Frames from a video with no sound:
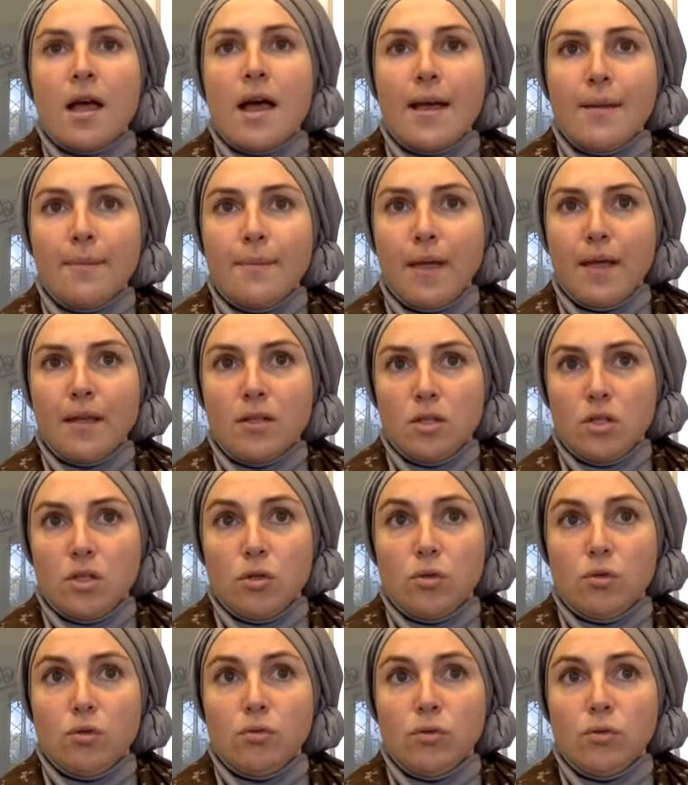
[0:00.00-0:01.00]
I bet
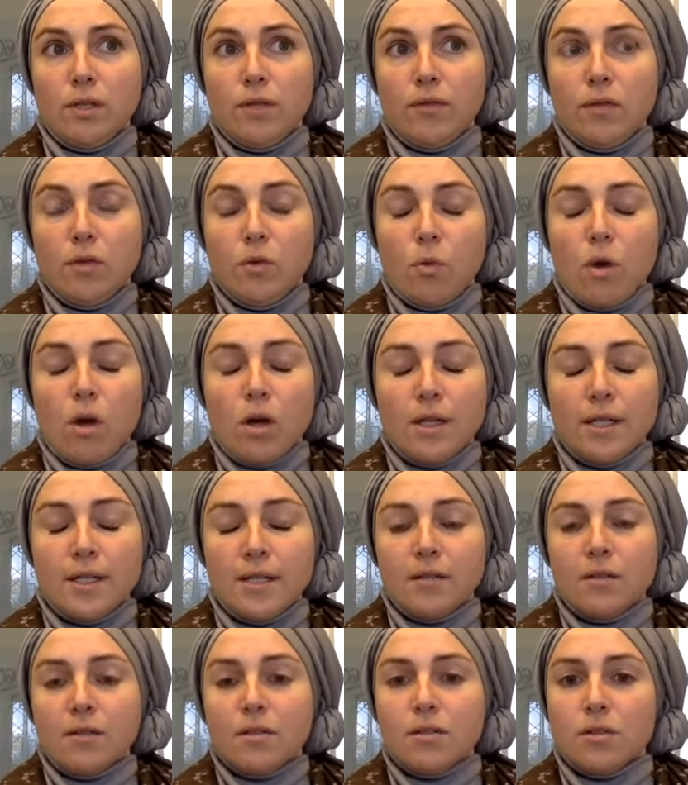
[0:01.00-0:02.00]
you if you walk
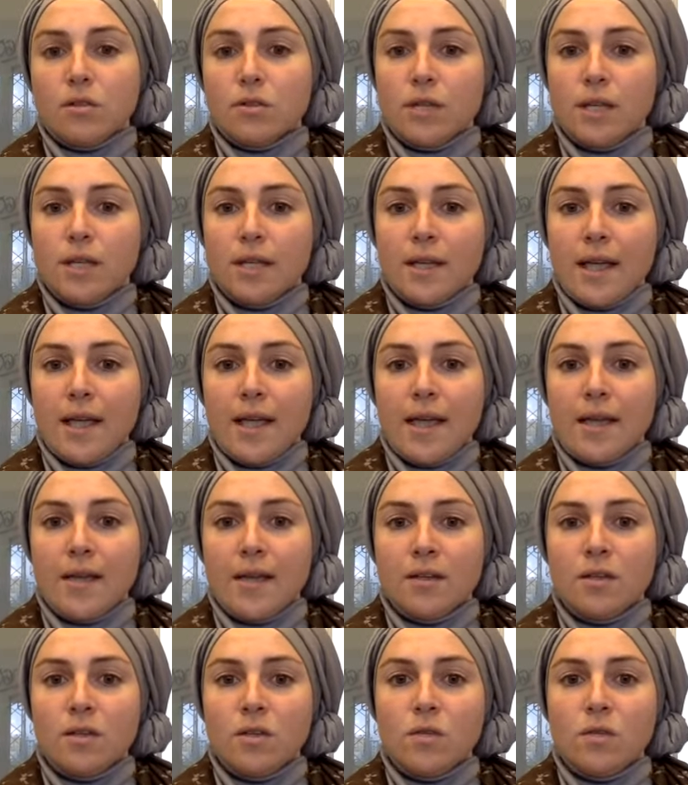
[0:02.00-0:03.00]
down the street
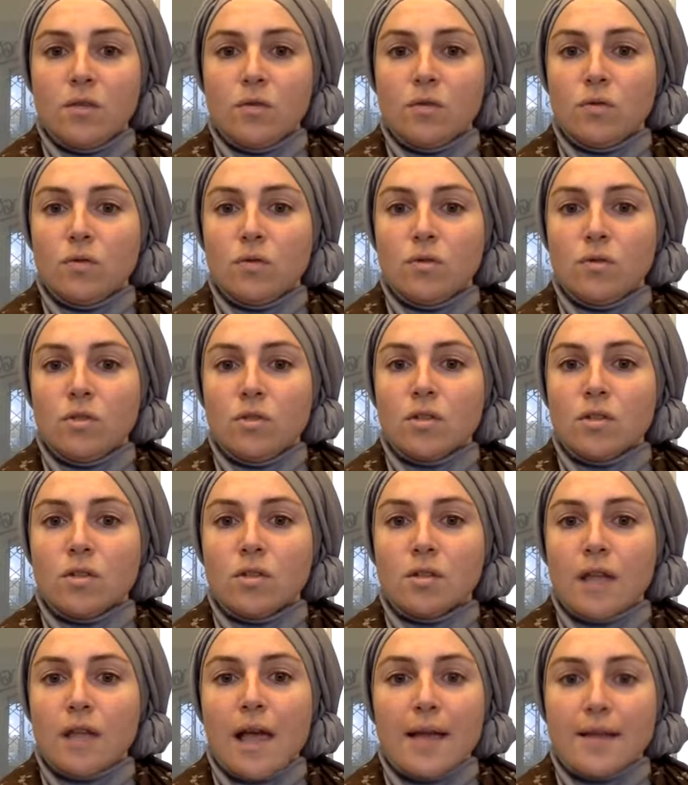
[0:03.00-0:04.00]
and you
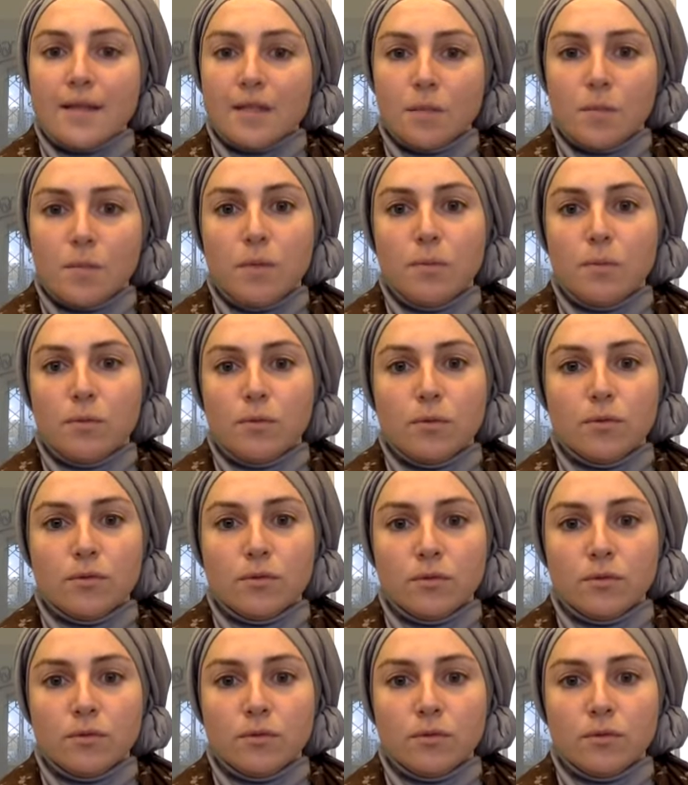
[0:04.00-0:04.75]
just ask people